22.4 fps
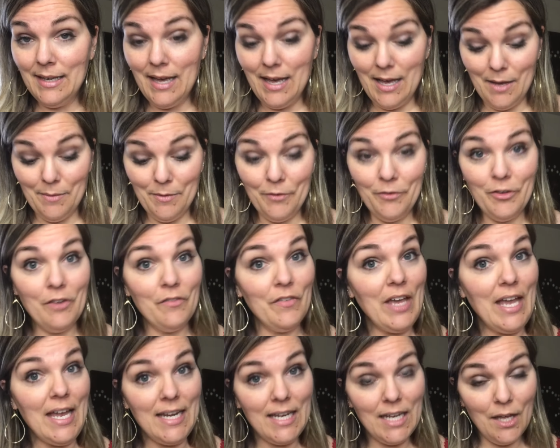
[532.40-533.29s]
If you have
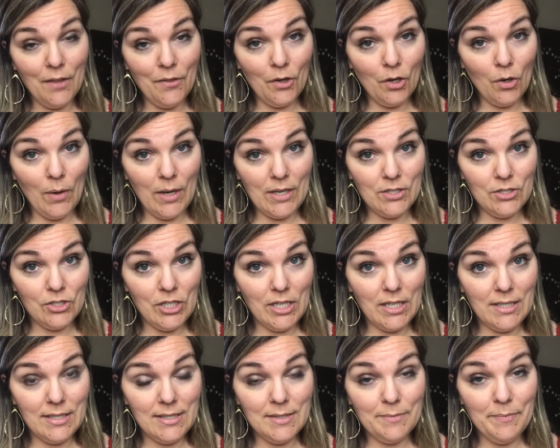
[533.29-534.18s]
any other
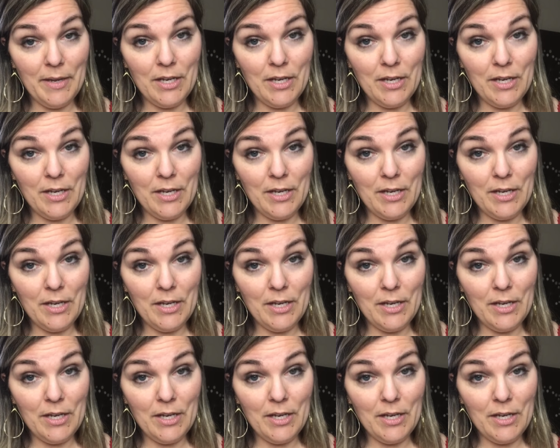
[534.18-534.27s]
questions,